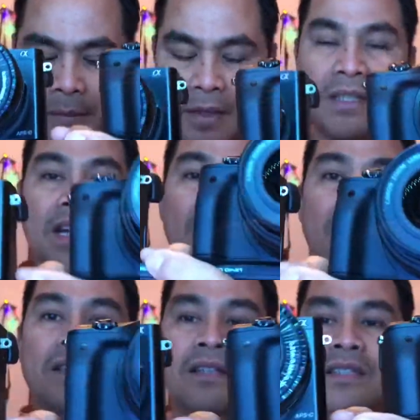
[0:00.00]
and
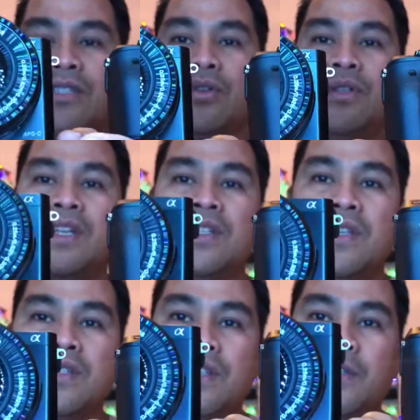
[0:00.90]
the Sony is
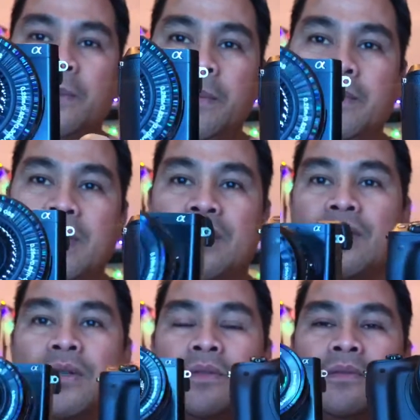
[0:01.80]
16 to 50.
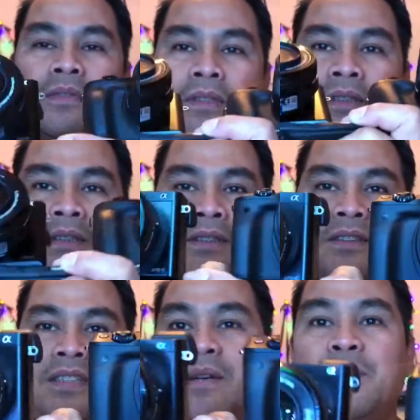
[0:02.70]
So
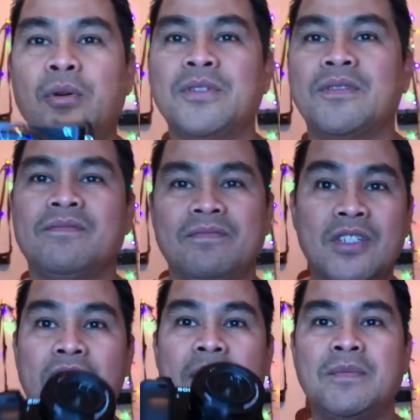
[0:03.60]
they're both the
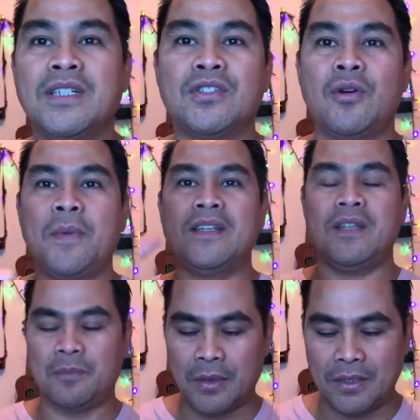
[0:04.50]
same. There's no make
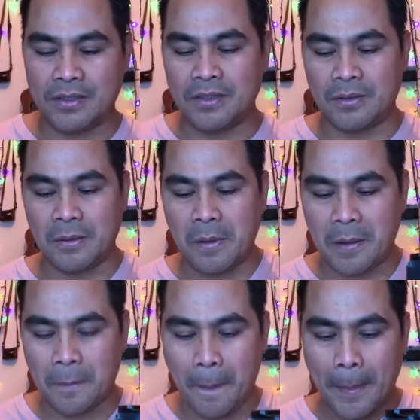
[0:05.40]
difference. So